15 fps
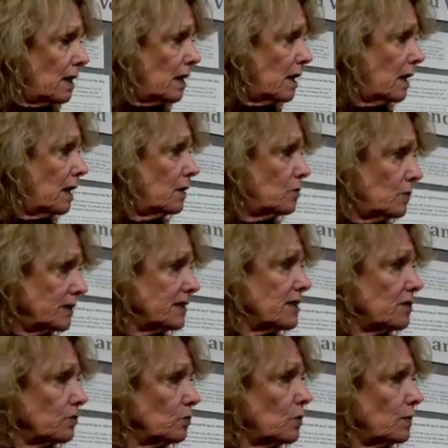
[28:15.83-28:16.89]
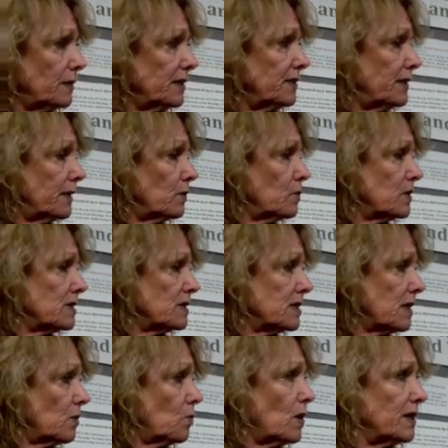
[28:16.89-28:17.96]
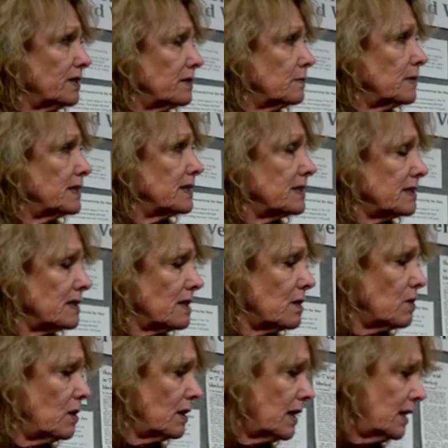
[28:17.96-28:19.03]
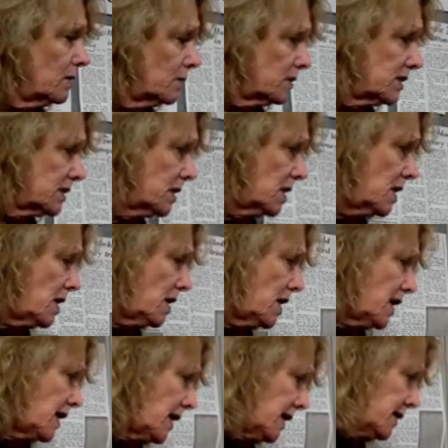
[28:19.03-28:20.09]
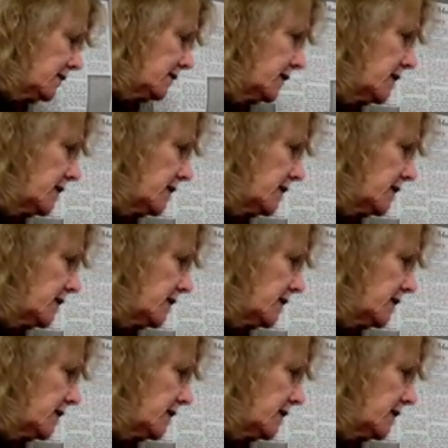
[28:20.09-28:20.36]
who was another woman that was one of them innocent on all counts, and